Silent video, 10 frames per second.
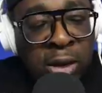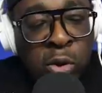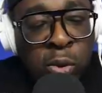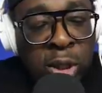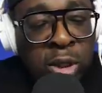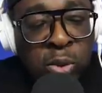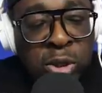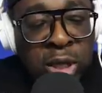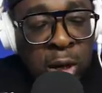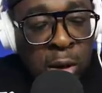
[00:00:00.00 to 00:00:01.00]
I know this
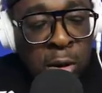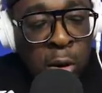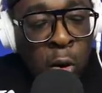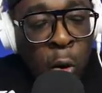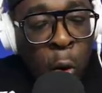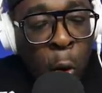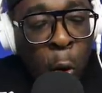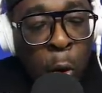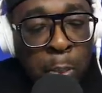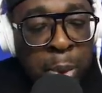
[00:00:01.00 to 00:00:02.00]
was your
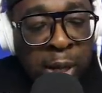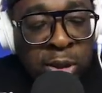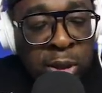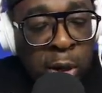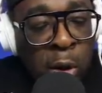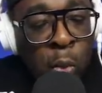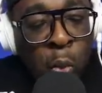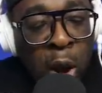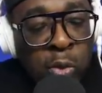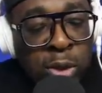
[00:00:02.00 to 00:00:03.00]
home base here.
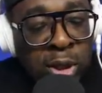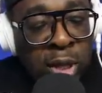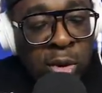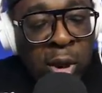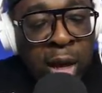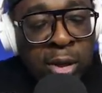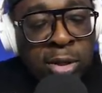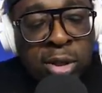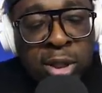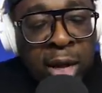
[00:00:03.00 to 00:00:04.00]
Why was it that you kind
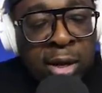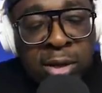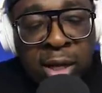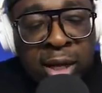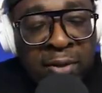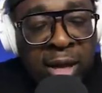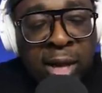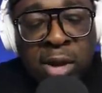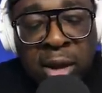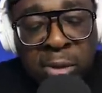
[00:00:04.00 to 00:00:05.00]
of decided to leave at
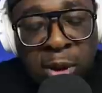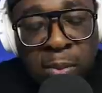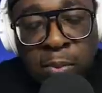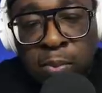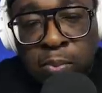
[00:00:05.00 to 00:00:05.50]
that time there?